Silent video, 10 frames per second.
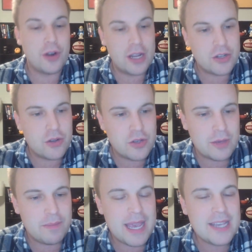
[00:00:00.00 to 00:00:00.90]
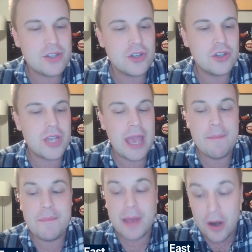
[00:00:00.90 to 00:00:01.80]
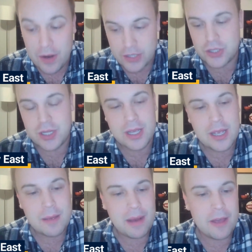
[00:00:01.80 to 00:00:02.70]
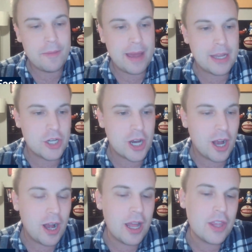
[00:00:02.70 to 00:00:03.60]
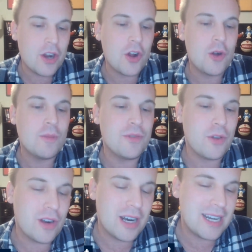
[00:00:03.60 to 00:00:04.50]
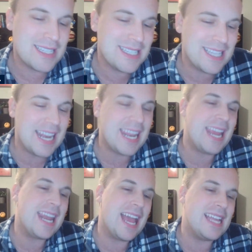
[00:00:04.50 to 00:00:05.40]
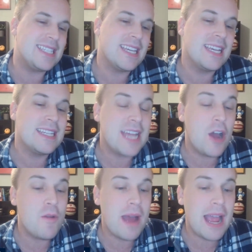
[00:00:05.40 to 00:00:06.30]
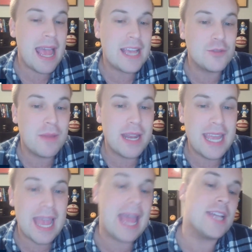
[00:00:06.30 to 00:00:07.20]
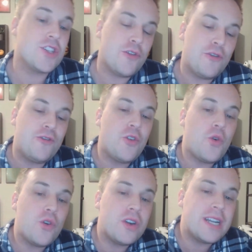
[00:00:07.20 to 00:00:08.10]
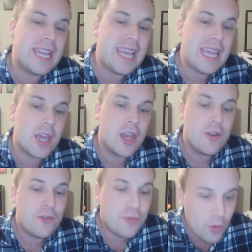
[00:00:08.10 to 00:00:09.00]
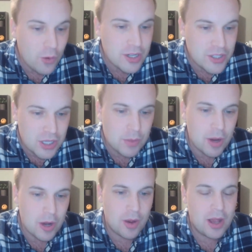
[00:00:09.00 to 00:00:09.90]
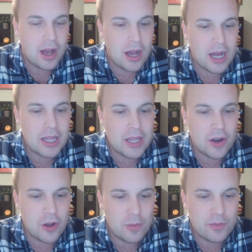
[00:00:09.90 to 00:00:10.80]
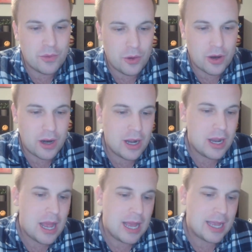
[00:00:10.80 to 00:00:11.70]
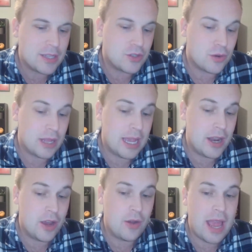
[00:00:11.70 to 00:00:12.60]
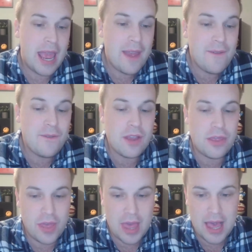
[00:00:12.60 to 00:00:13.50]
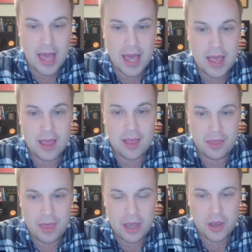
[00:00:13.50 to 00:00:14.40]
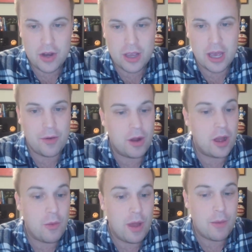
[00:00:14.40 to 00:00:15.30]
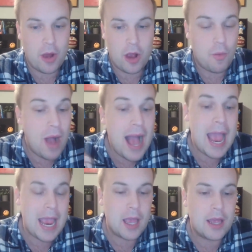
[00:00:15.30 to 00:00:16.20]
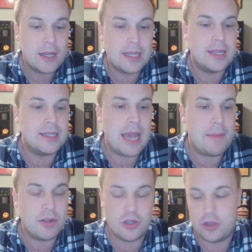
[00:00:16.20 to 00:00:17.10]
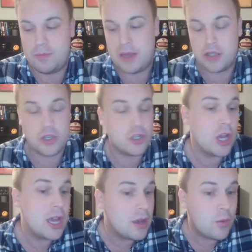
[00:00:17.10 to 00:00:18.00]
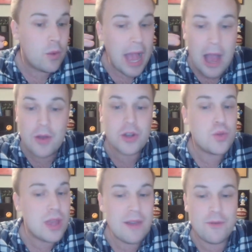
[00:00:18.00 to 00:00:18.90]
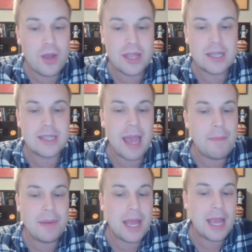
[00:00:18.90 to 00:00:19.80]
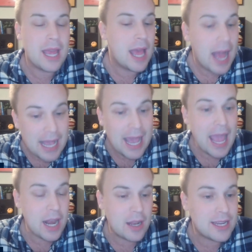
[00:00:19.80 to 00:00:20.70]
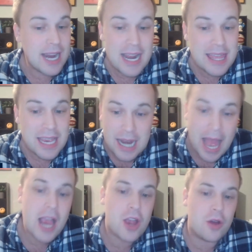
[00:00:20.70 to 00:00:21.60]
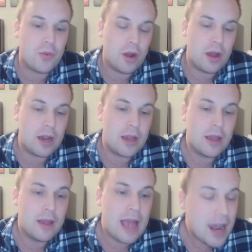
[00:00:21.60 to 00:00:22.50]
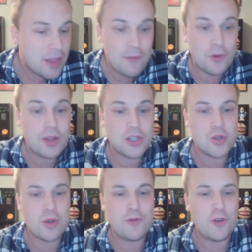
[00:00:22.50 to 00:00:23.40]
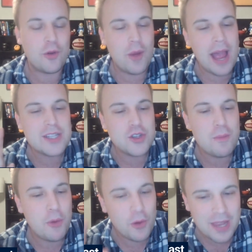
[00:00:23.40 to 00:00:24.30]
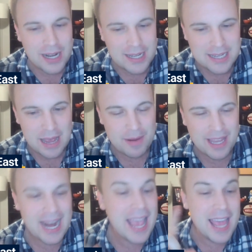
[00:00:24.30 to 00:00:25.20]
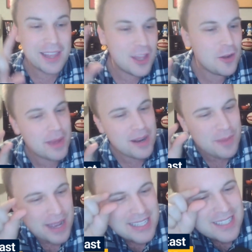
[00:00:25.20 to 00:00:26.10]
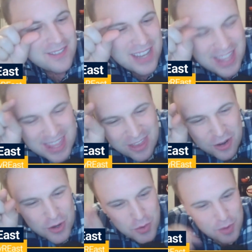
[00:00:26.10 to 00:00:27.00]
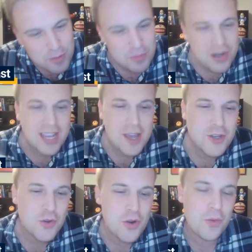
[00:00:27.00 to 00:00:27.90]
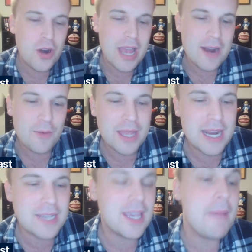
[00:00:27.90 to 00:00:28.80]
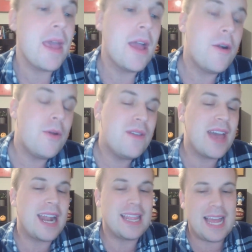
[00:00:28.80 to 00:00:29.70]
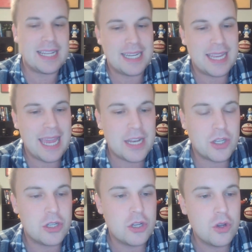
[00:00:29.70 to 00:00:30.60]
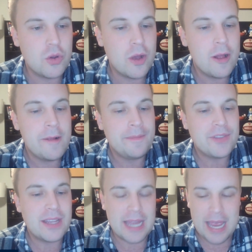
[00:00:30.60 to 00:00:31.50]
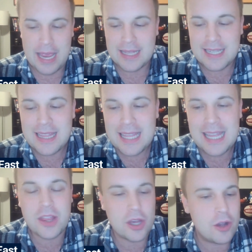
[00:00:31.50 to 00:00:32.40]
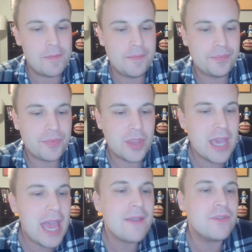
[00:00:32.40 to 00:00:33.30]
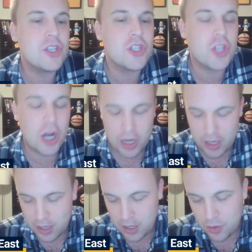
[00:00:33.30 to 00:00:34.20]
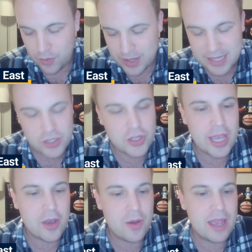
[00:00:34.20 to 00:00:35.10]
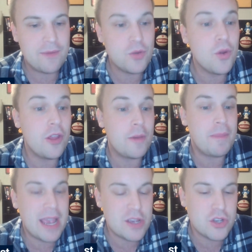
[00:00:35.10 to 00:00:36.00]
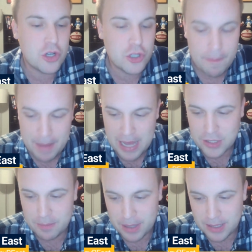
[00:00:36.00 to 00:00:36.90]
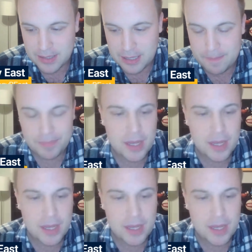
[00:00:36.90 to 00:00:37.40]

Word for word: a doozy. Pacers embarrassed by the Magic on their home floor Sunday night, down by as many as forty, four zero on their home floor against Orlando. Everything that could have gone wrong went wrong. Why did this happen to the Pacers? How do they avoid this happening again? Did anything not go wrong? How do they avoid this going forward? Why it's so important that it doesn't happen again? And a little bit of positivity. The third unit was pretty good. Jordan Nwora had a really nice game. We've got a lot to get to today. To lead, though, you have to start with this takeaway. If you are the Pacers basketball team,